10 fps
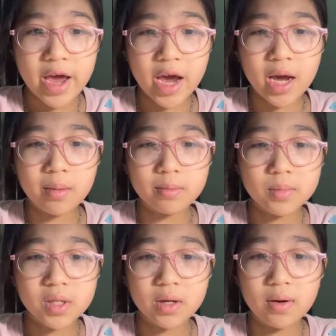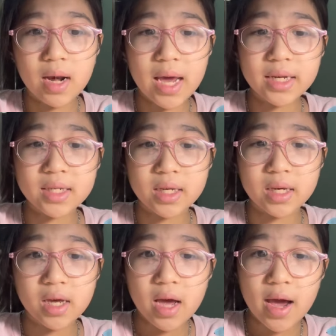I'm so
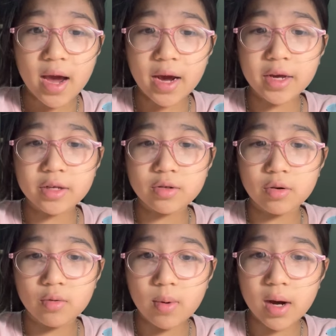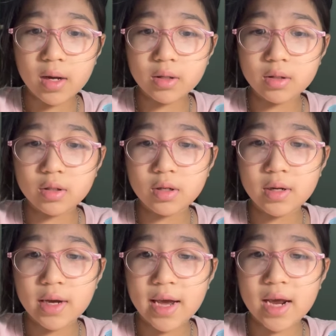lazy. I don't want to do
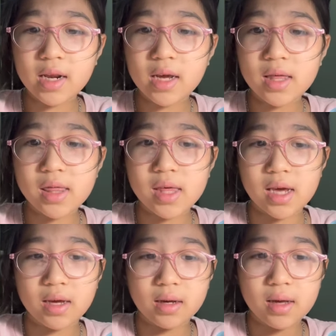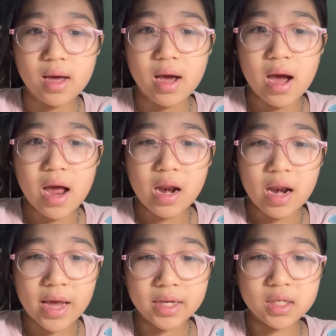anything.
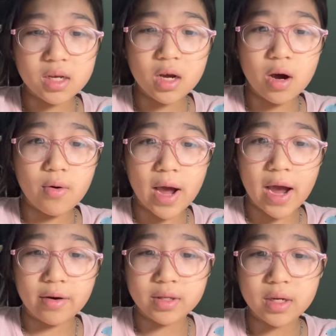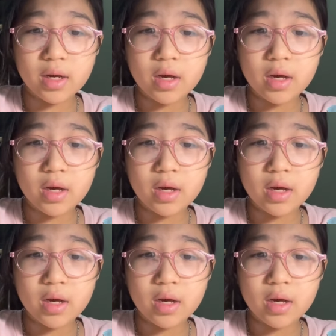Let's go out.